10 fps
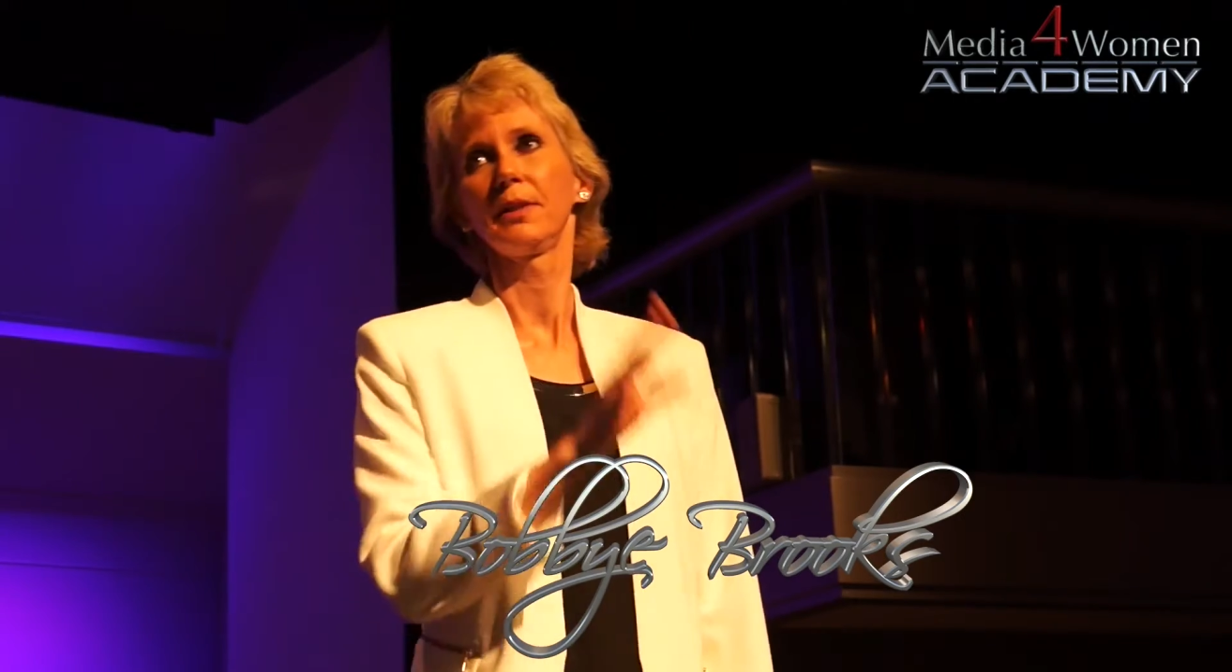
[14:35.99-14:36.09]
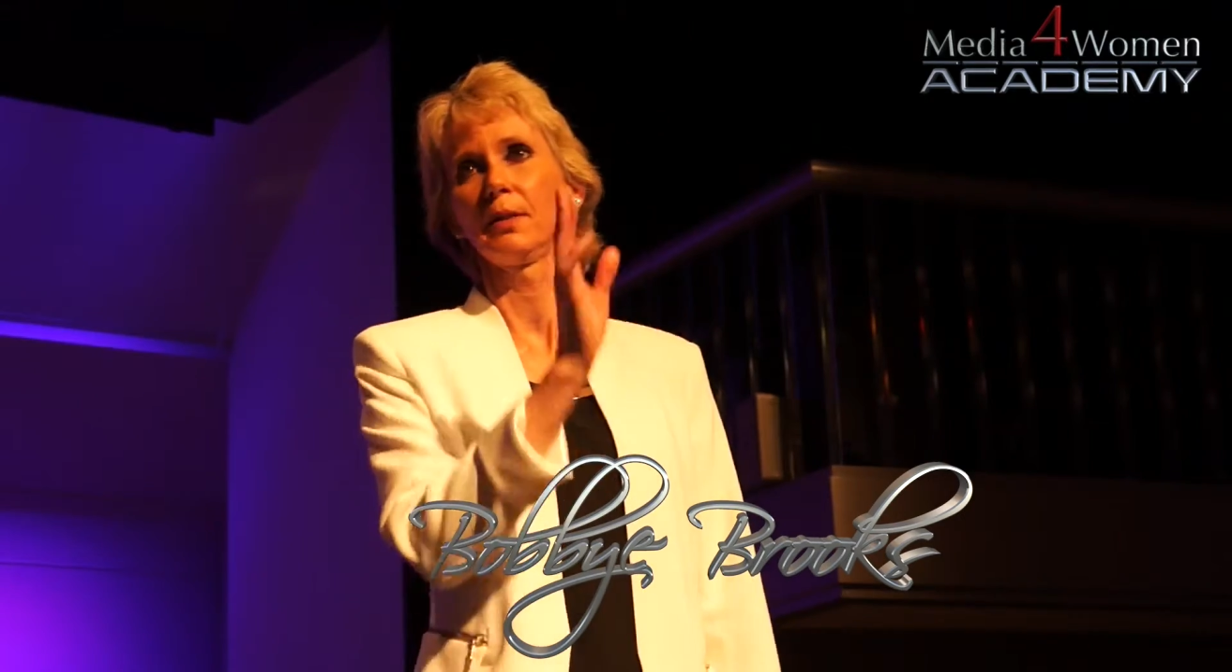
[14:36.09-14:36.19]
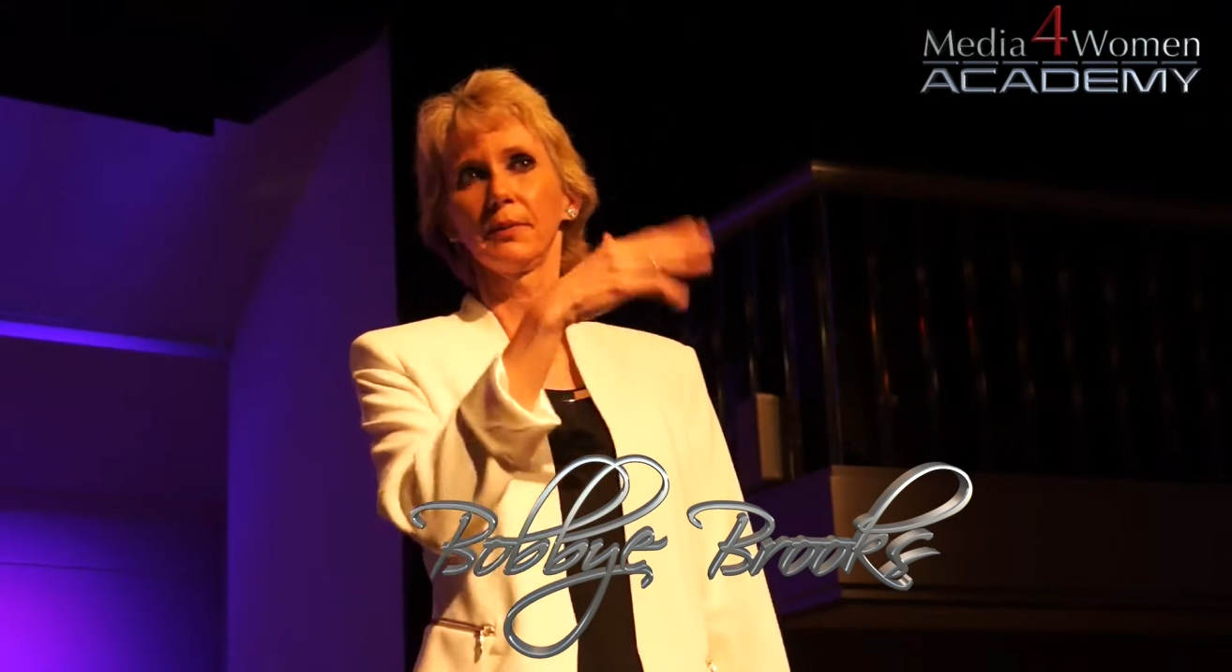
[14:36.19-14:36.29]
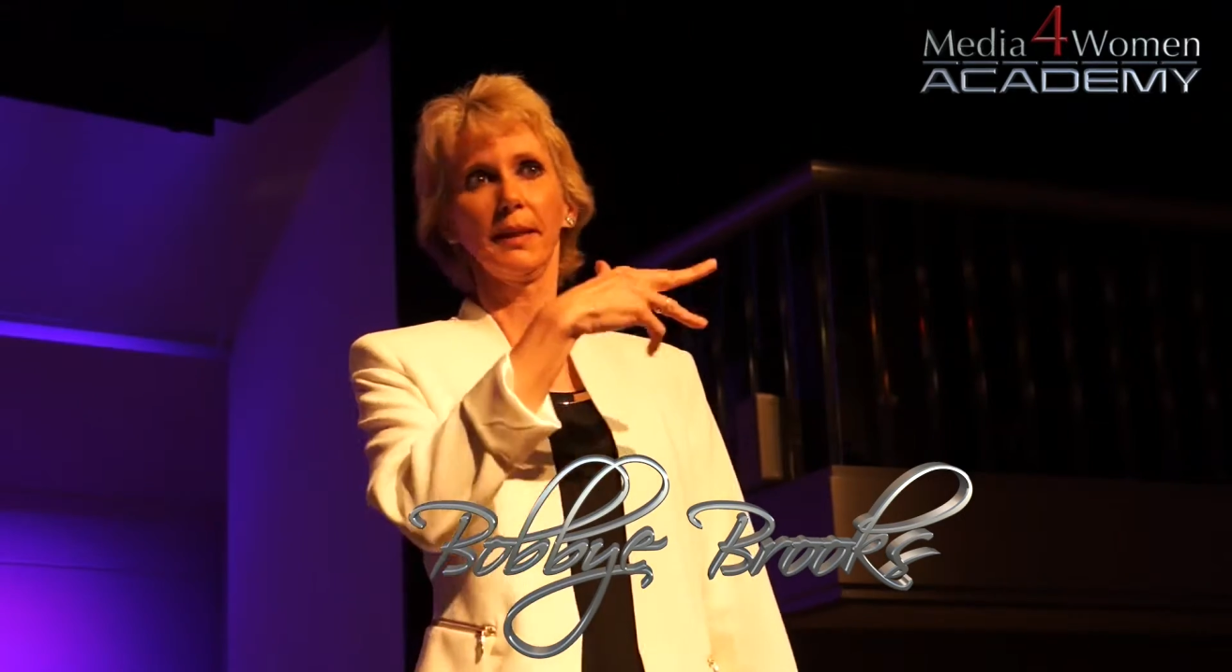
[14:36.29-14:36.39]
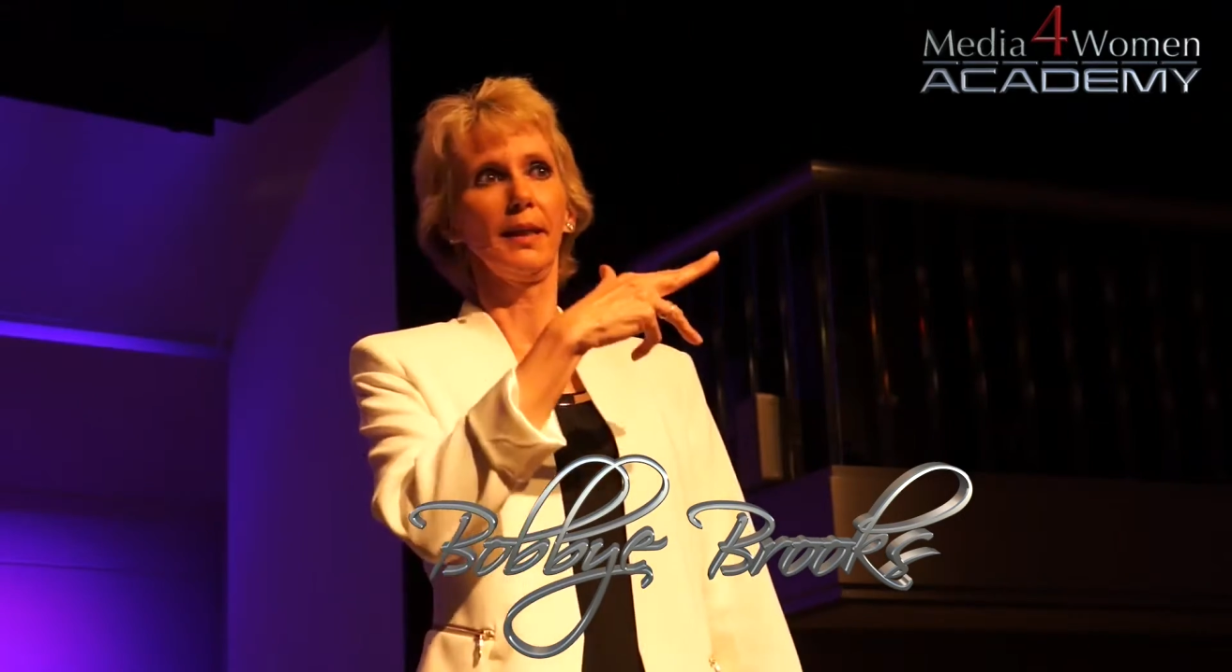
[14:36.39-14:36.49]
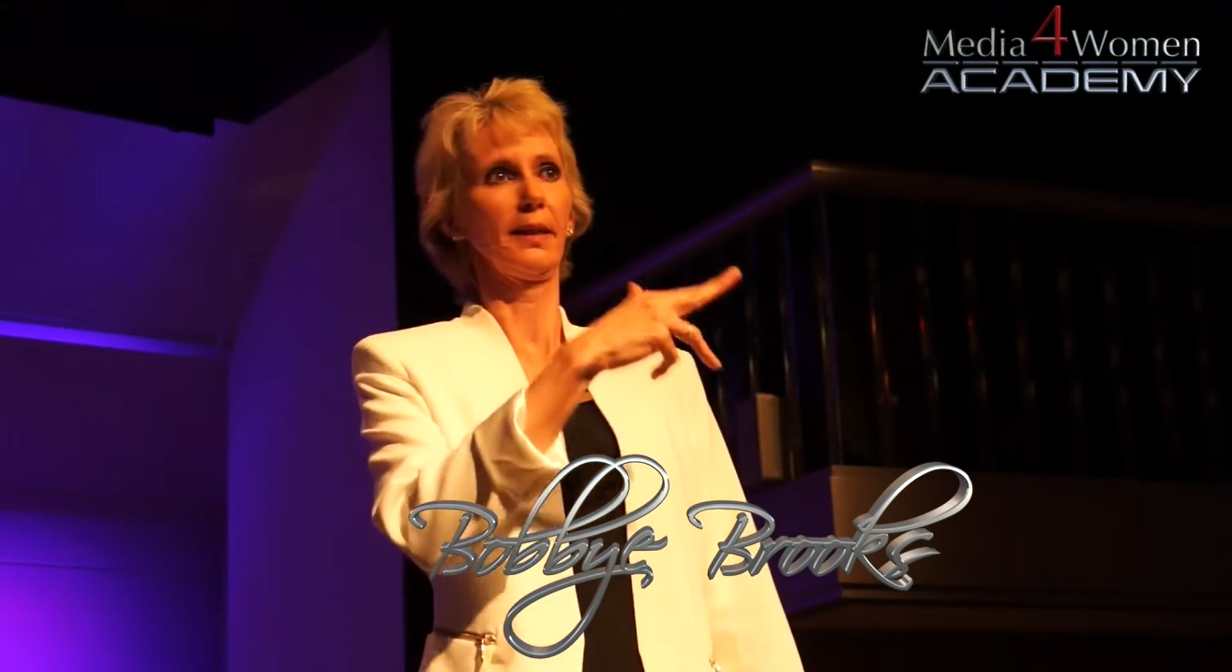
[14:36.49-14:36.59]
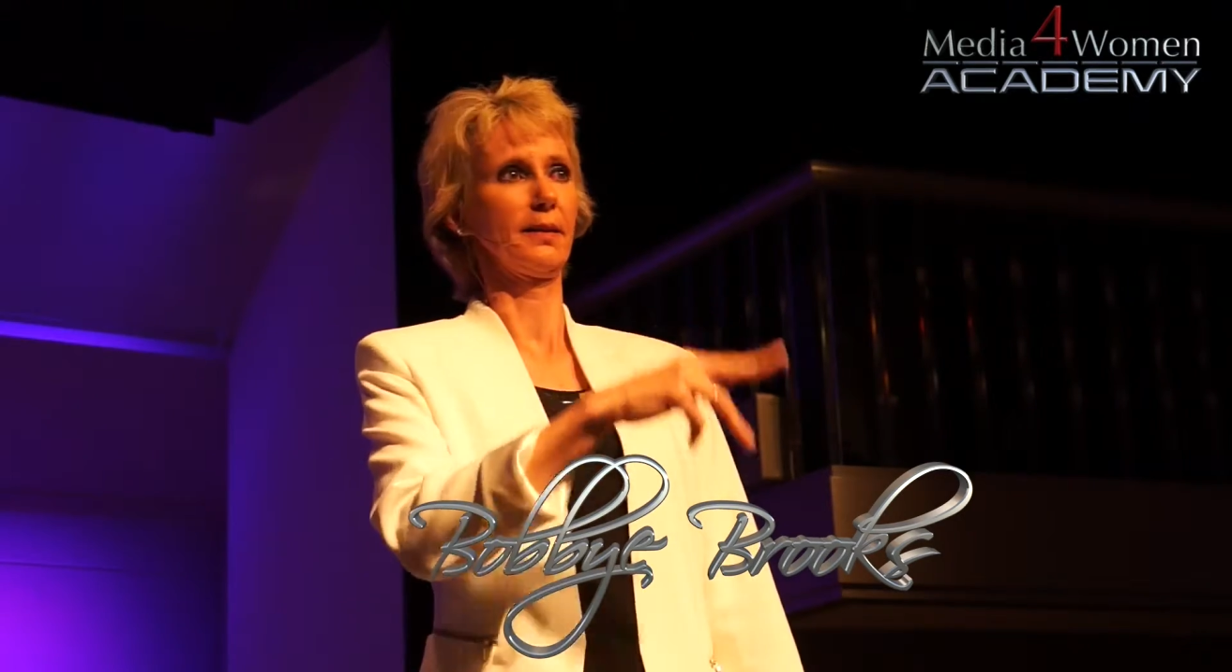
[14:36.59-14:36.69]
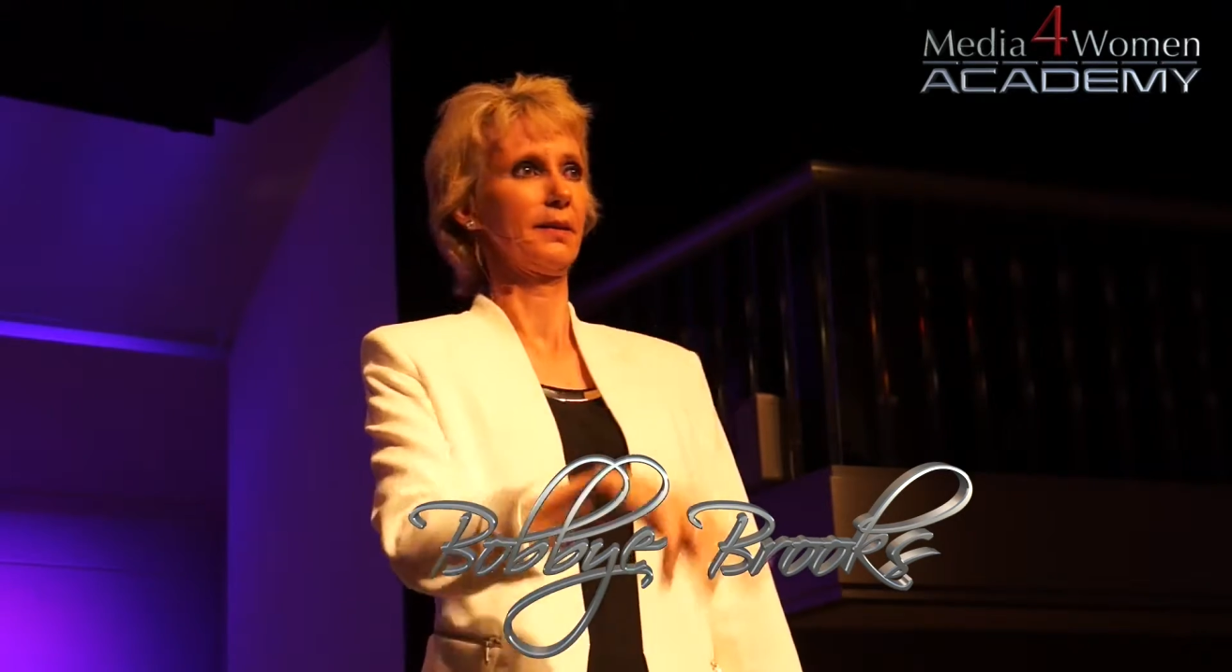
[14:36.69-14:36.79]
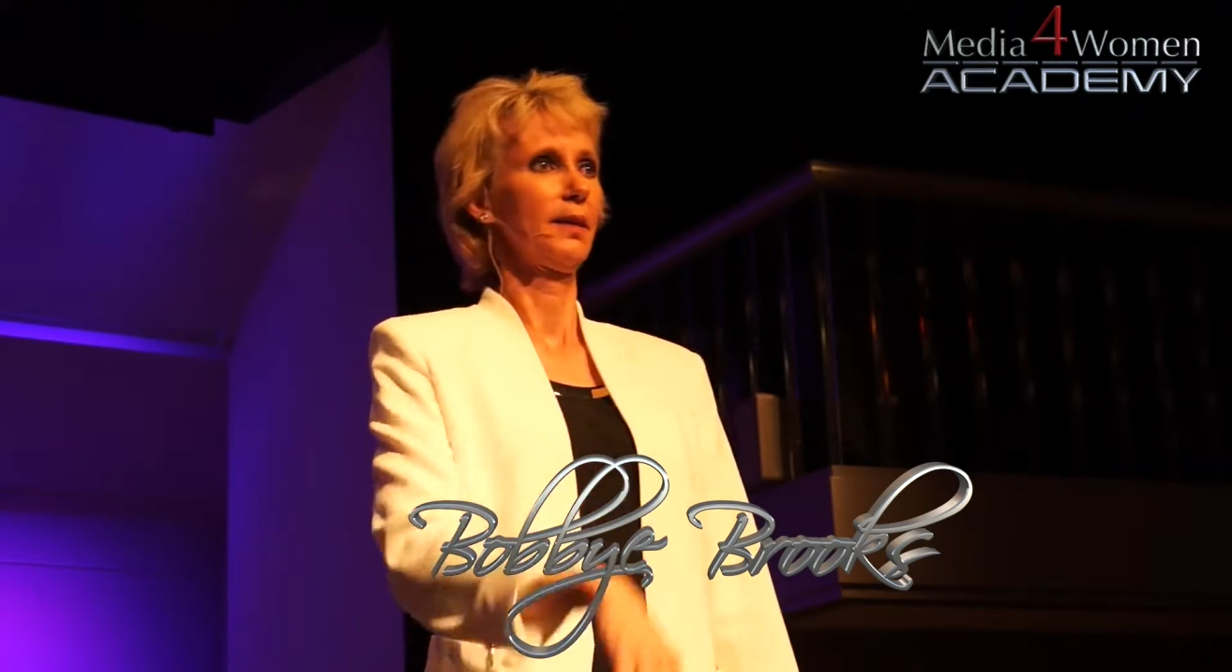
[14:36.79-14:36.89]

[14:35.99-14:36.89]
done with that.